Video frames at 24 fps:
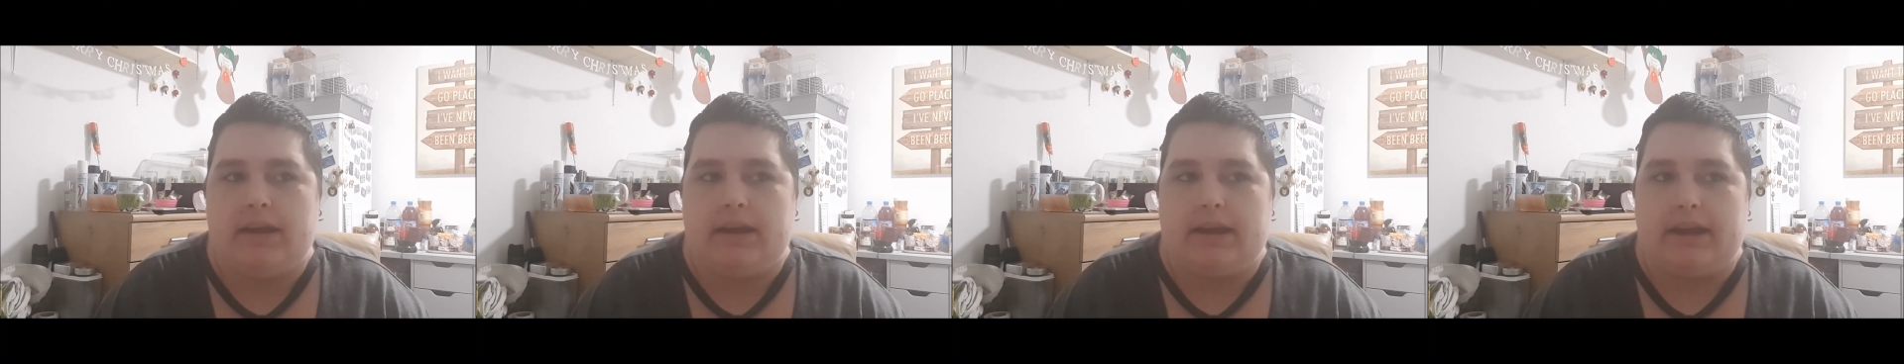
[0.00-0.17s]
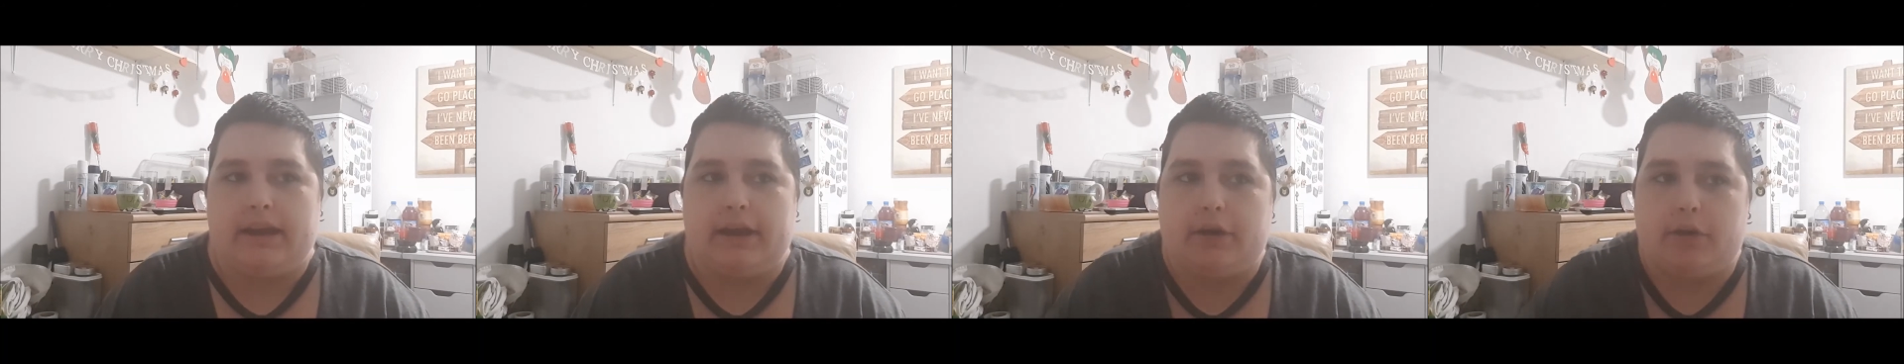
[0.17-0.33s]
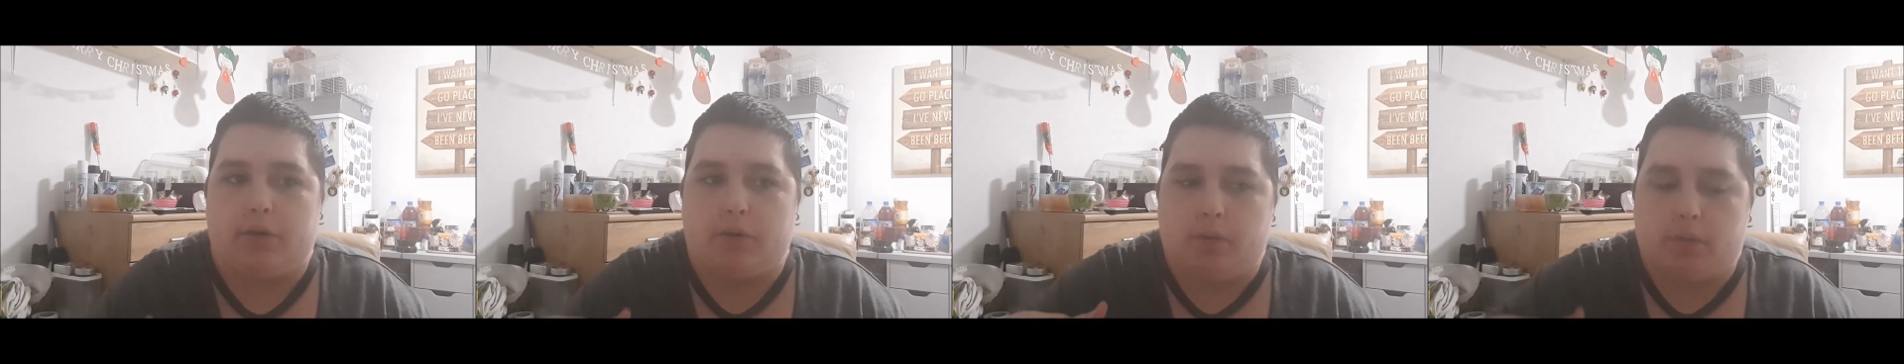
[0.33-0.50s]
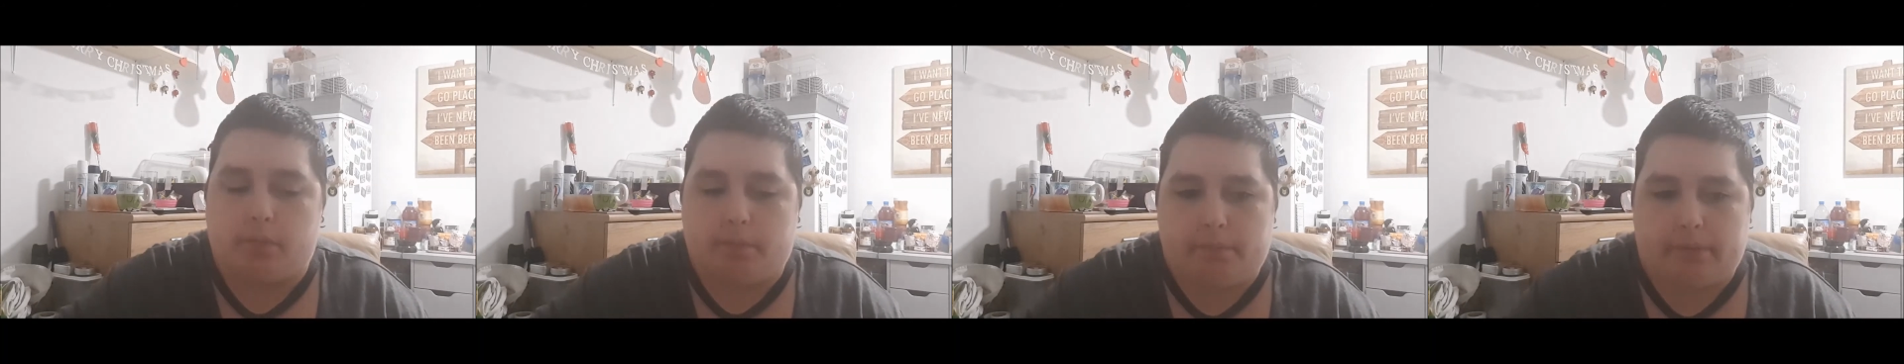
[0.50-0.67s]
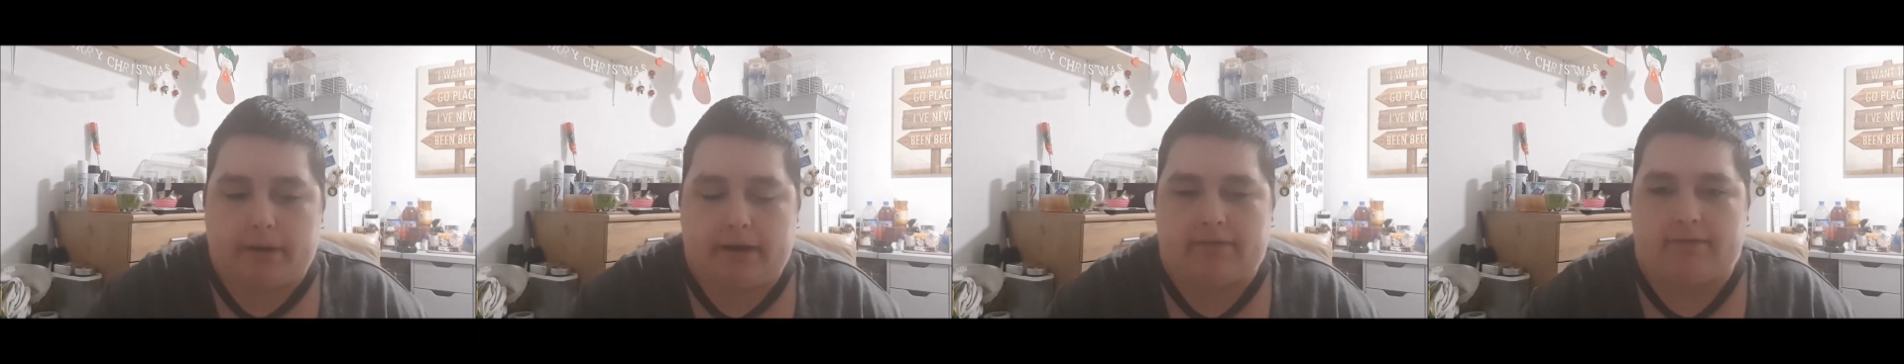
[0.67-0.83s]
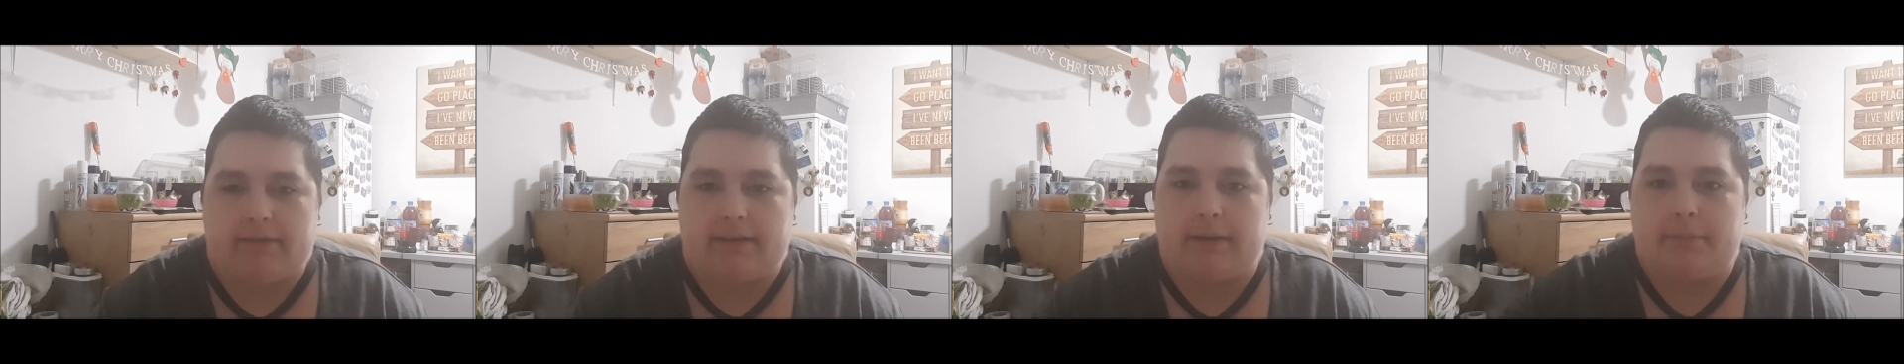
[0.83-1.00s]
he'll
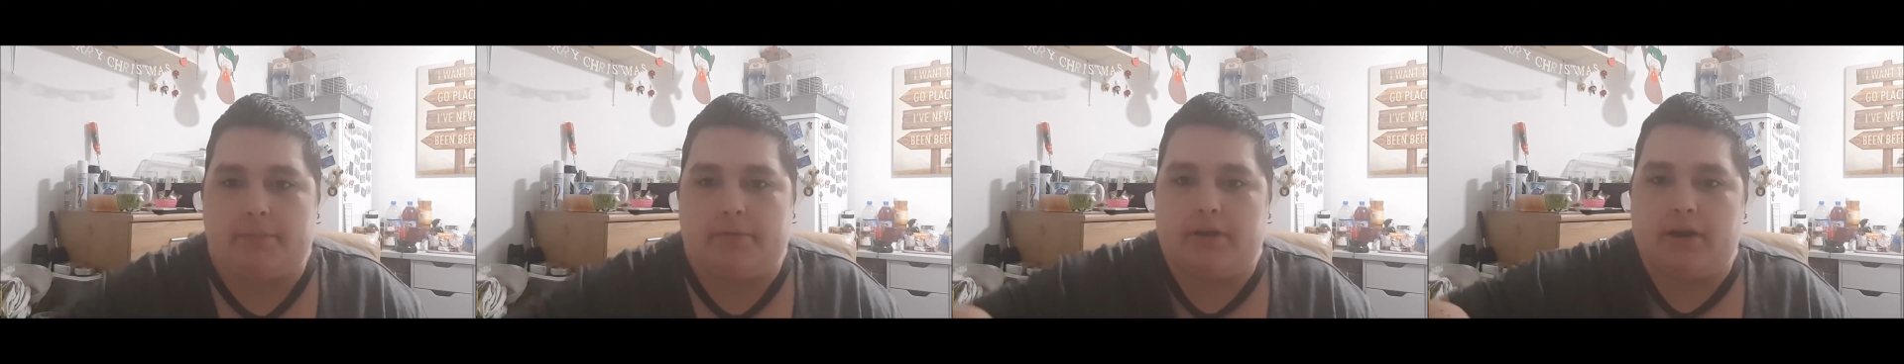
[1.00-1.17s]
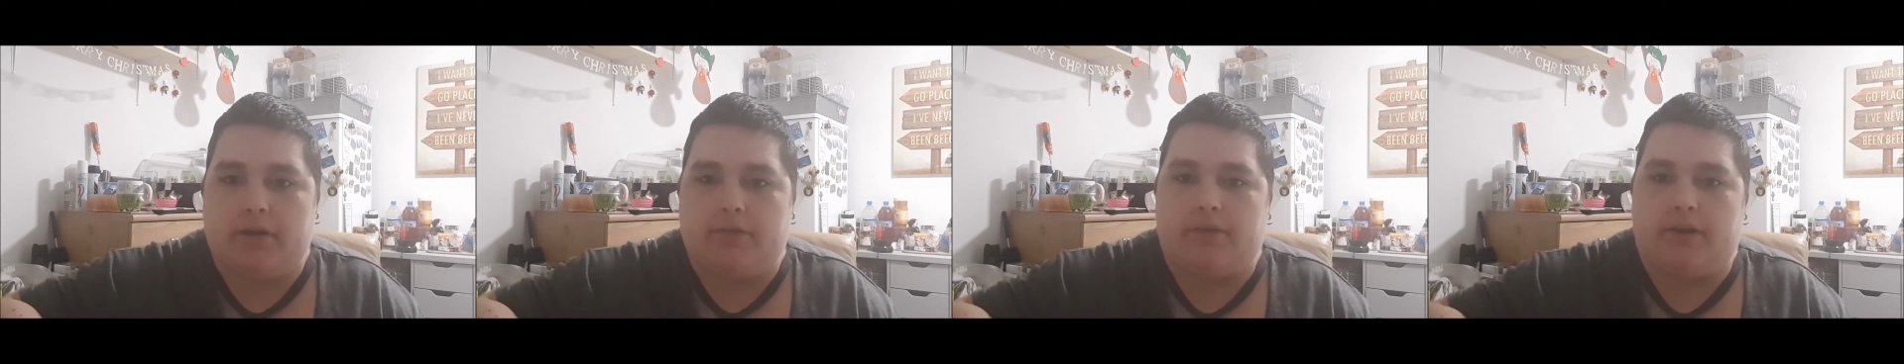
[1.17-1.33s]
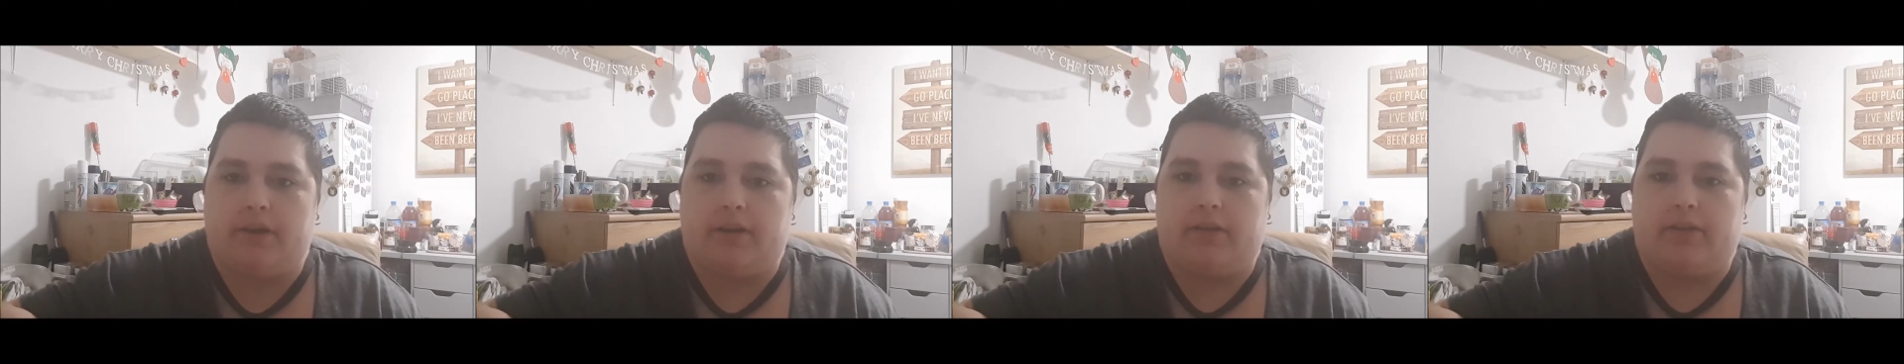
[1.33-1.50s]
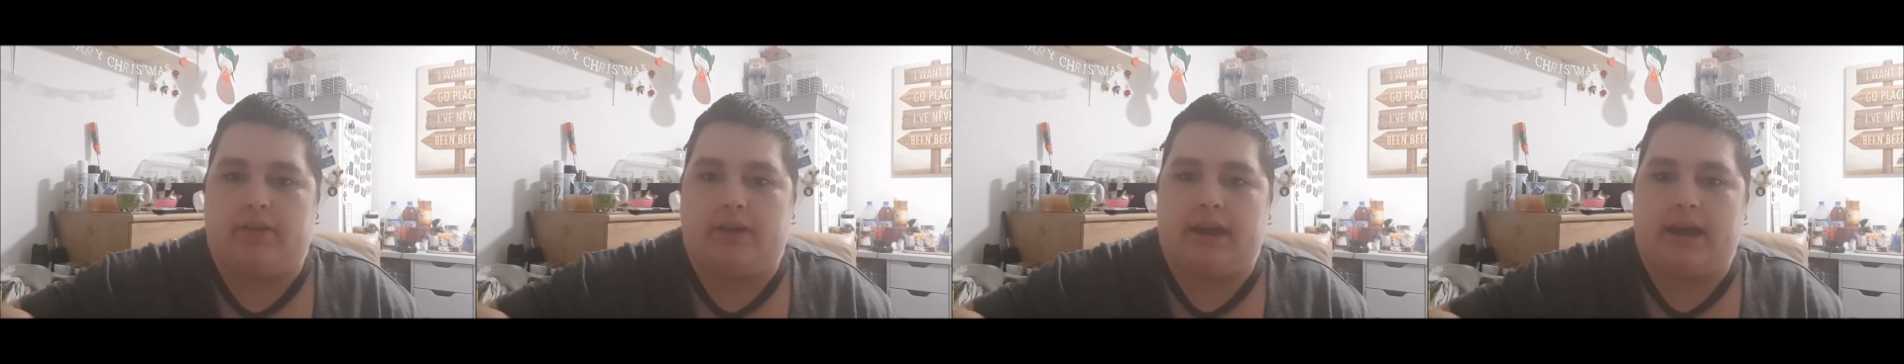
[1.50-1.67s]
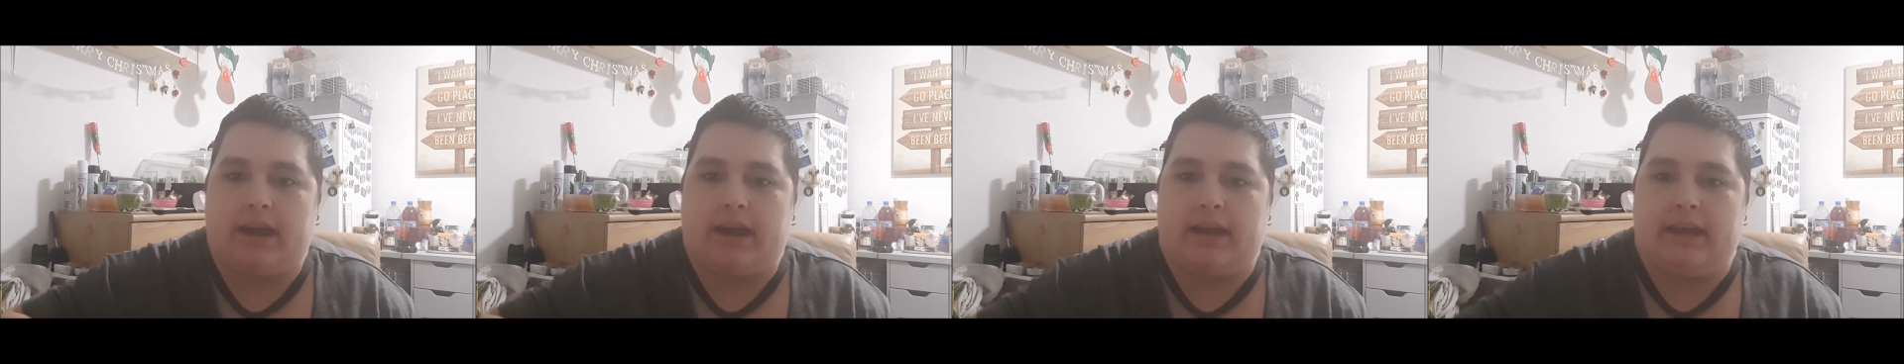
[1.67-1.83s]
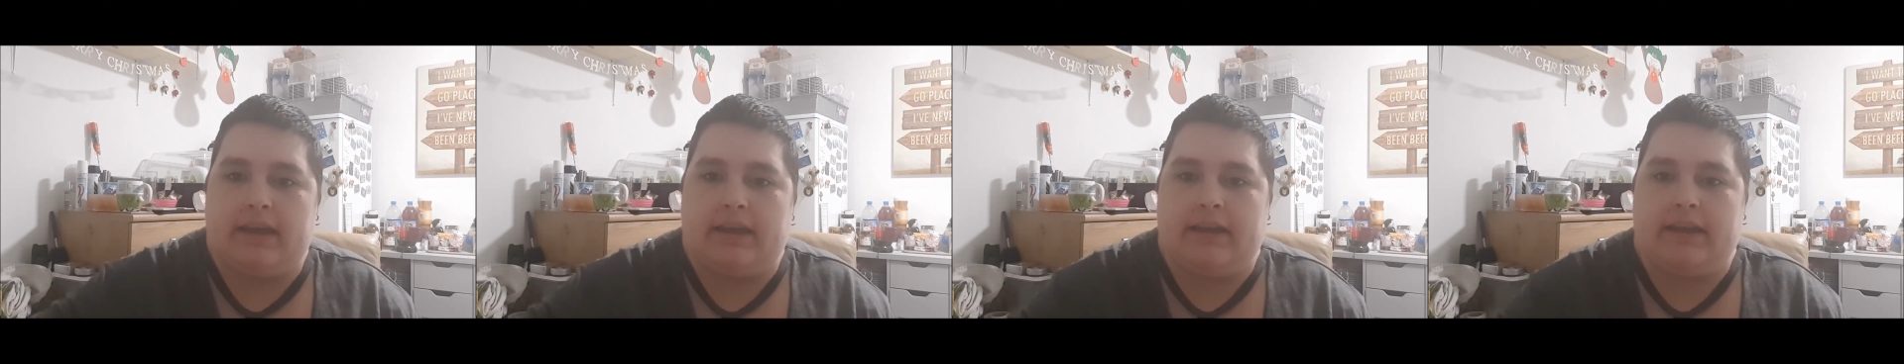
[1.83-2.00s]
bury himself under the
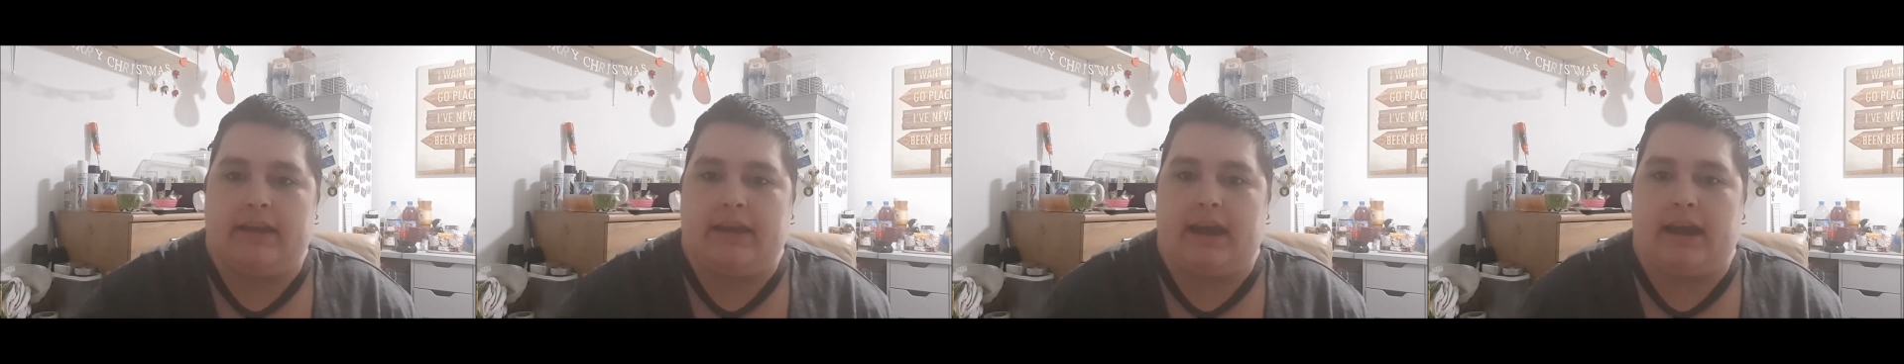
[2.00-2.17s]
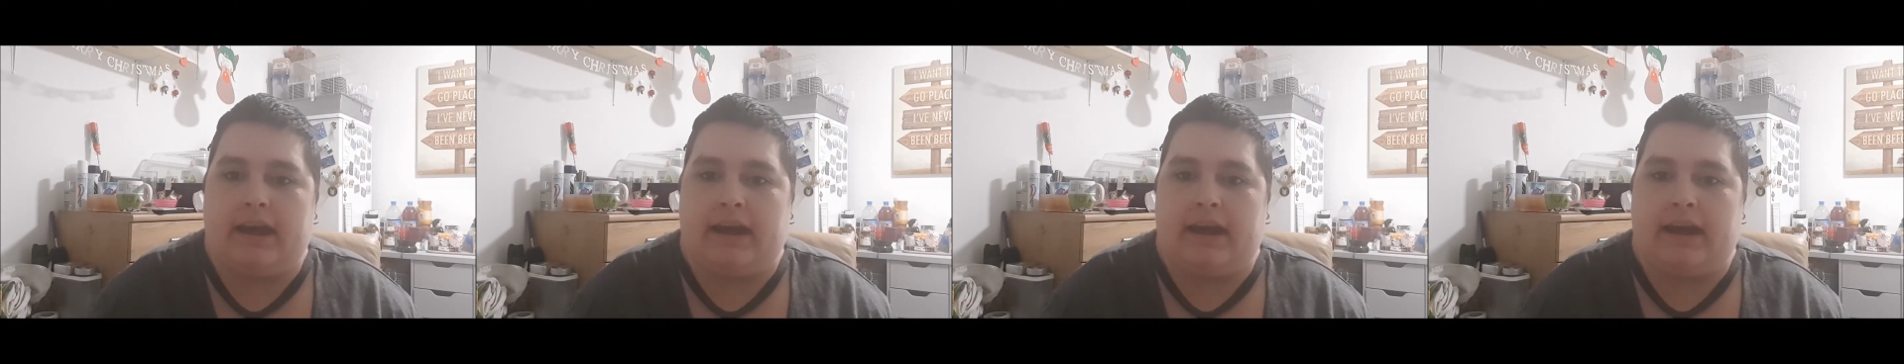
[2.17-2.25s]
hay.